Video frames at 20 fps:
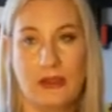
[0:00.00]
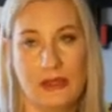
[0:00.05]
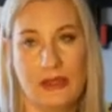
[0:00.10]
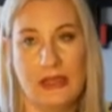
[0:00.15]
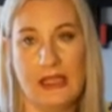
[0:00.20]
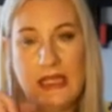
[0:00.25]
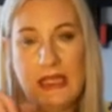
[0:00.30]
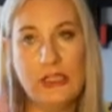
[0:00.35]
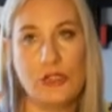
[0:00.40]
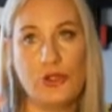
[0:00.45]

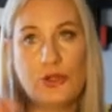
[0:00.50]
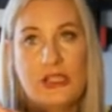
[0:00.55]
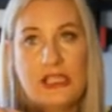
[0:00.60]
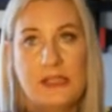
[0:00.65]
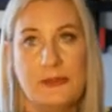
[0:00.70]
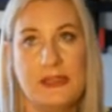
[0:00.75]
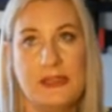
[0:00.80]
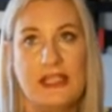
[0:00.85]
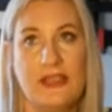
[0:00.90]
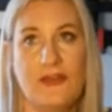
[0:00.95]
These three
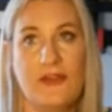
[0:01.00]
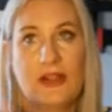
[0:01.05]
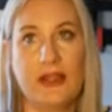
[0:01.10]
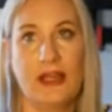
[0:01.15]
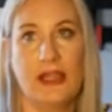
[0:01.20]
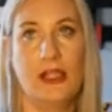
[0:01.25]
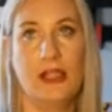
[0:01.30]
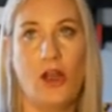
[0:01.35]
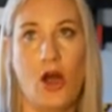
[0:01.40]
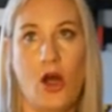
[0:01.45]

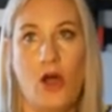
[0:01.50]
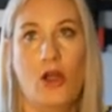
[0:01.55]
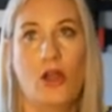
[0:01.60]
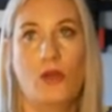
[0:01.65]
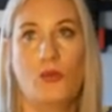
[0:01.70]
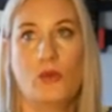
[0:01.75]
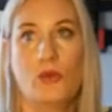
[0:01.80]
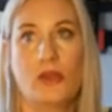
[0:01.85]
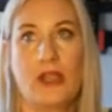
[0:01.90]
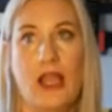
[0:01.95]
specifically
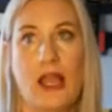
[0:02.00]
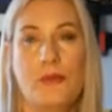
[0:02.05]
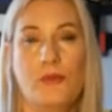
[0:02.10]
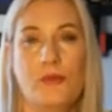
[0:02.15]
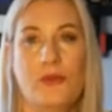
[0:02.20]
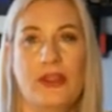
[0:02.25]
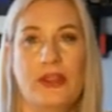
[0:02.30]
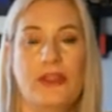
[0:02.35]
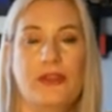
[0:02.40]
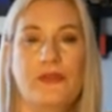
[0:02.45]
all will come with